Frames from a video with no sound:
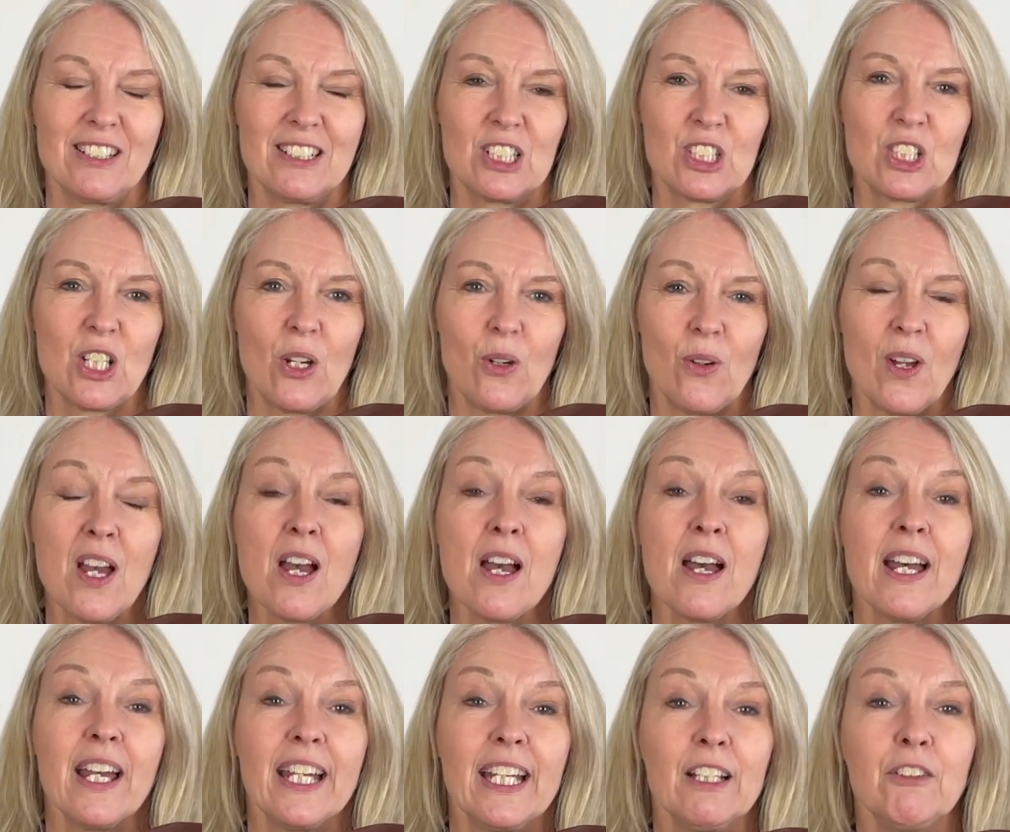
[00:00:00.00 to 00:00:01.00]
So
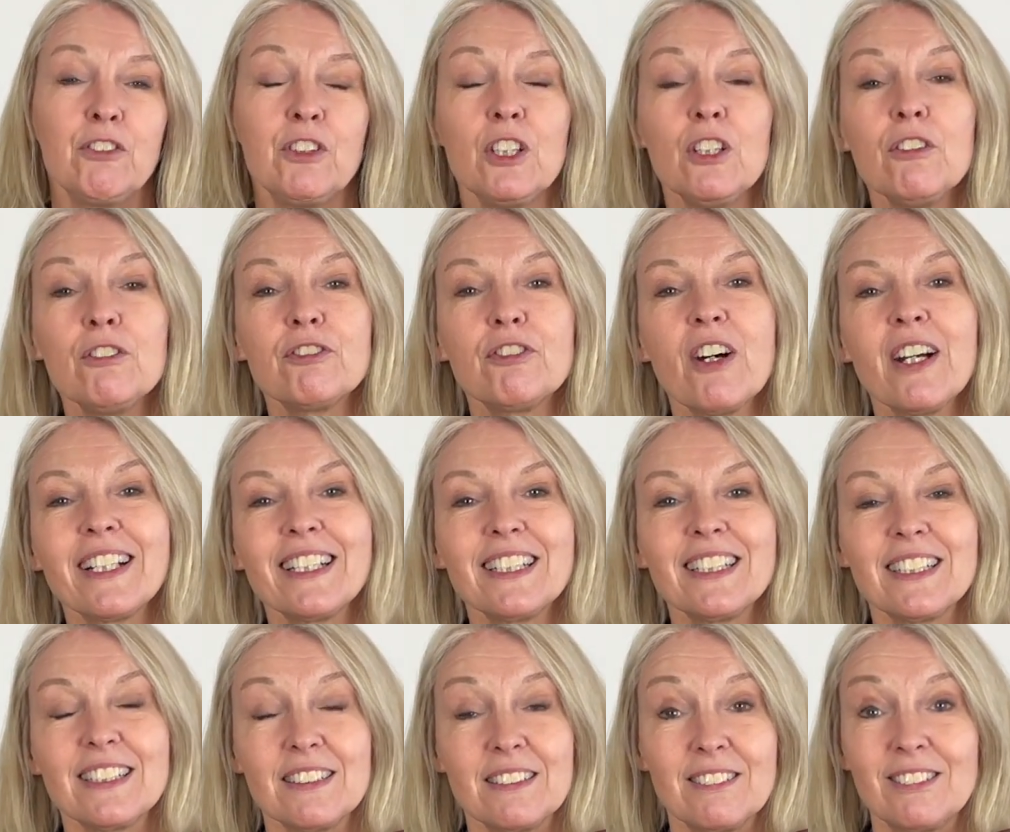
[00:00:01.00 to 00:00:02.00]
if you find
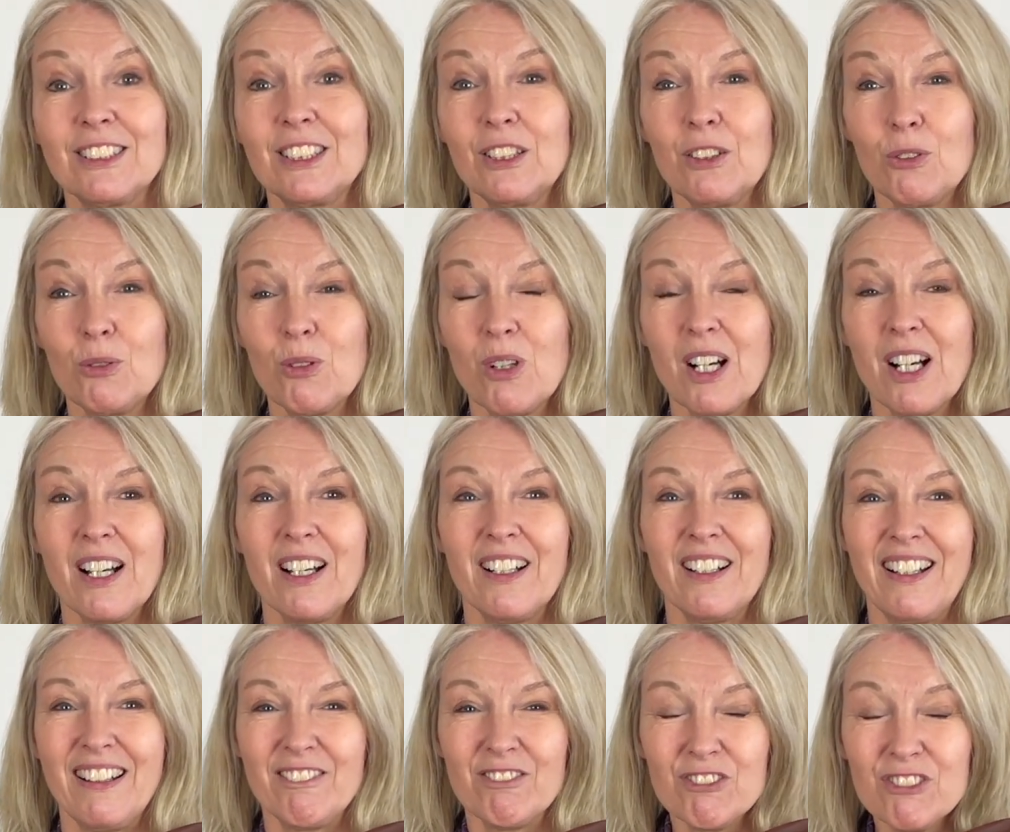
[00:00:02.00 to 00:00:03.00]
you were
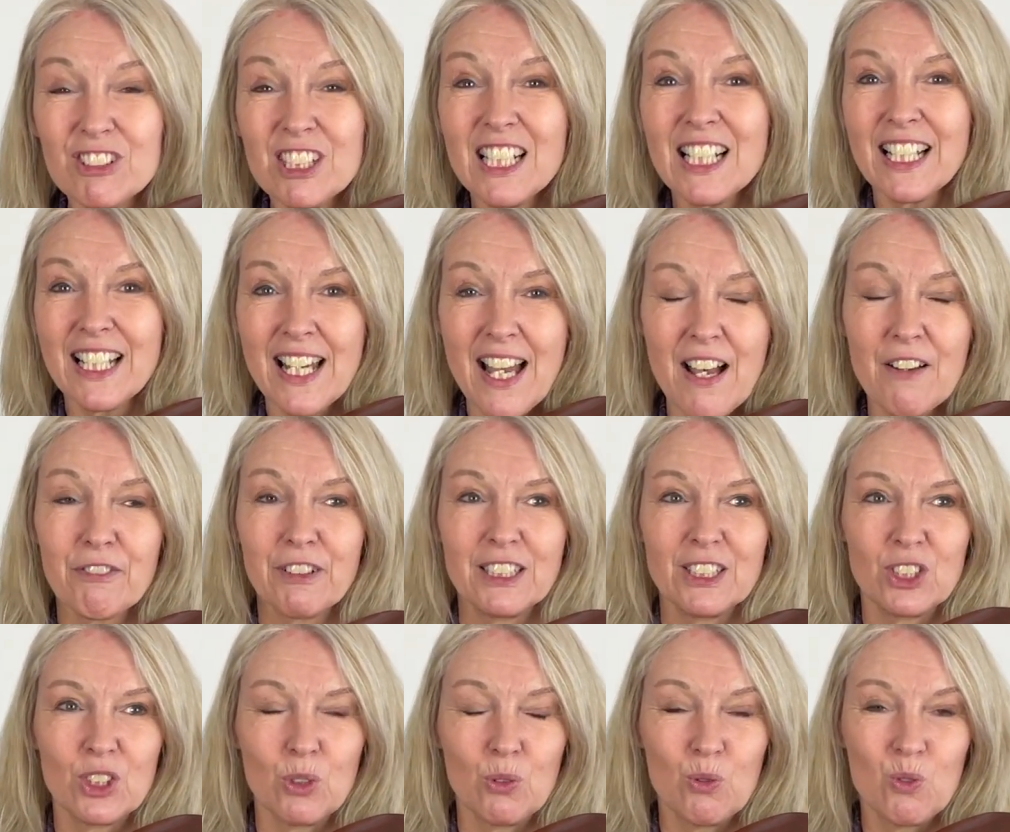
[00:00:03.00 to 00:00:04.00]
really having
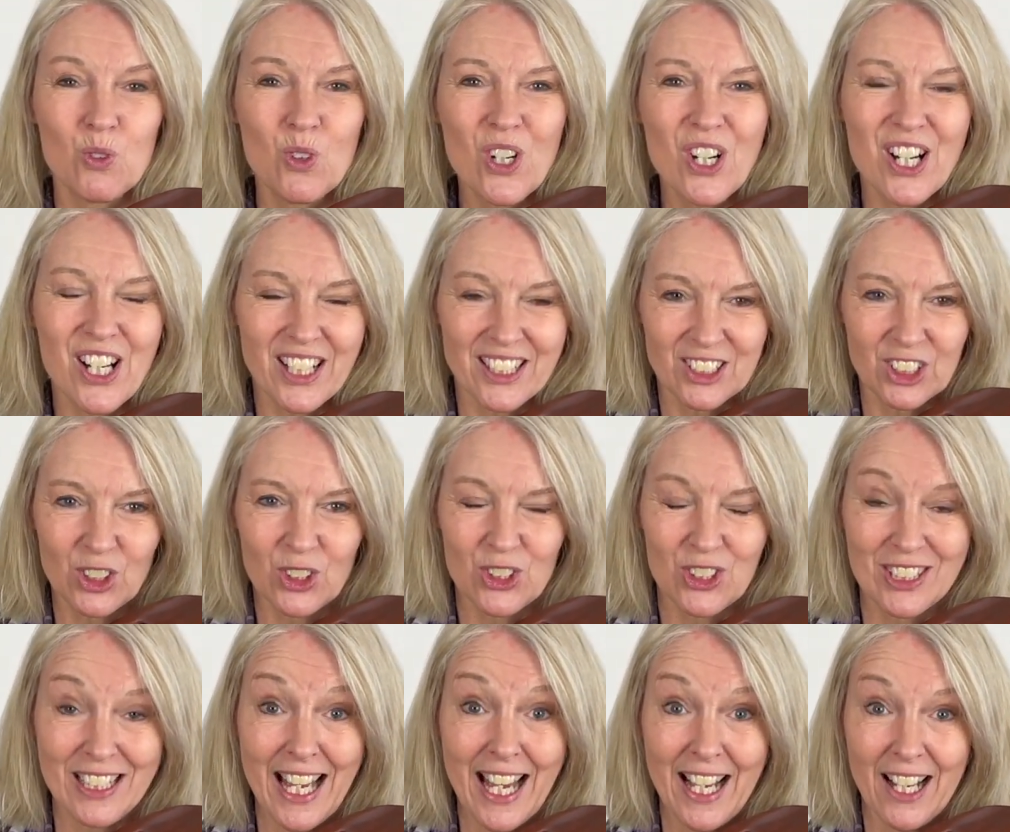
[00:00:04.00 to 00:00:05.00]
to work just
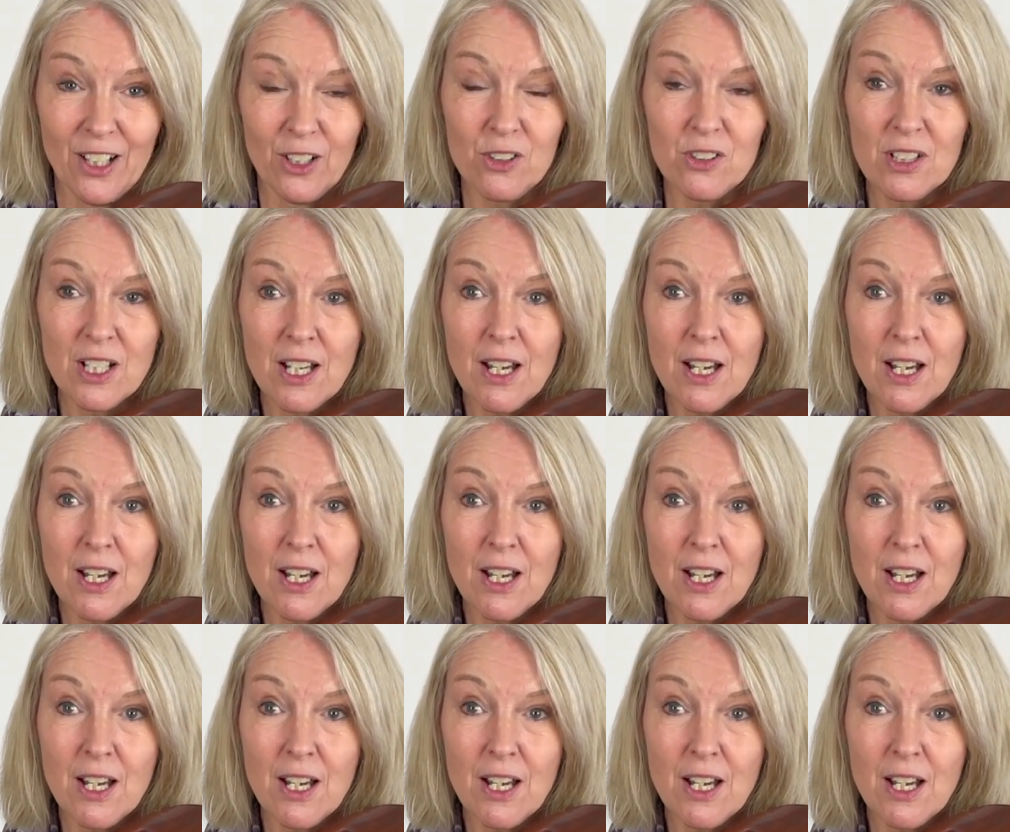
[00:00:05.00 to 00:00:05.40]
now,